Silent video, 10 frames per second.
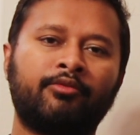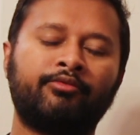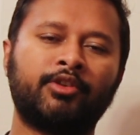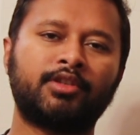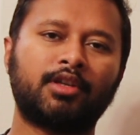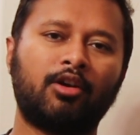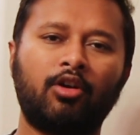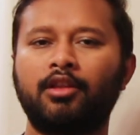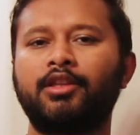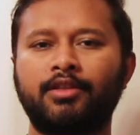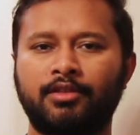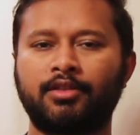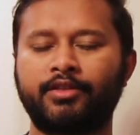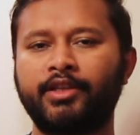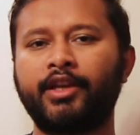which all
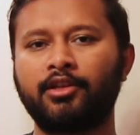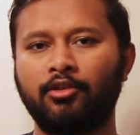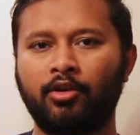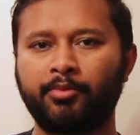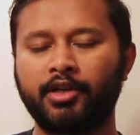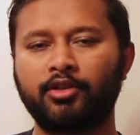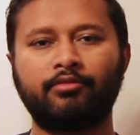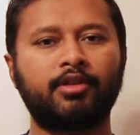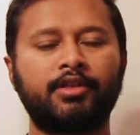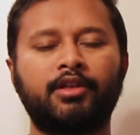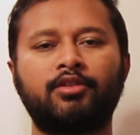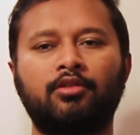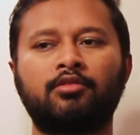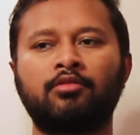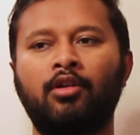these state government universities also,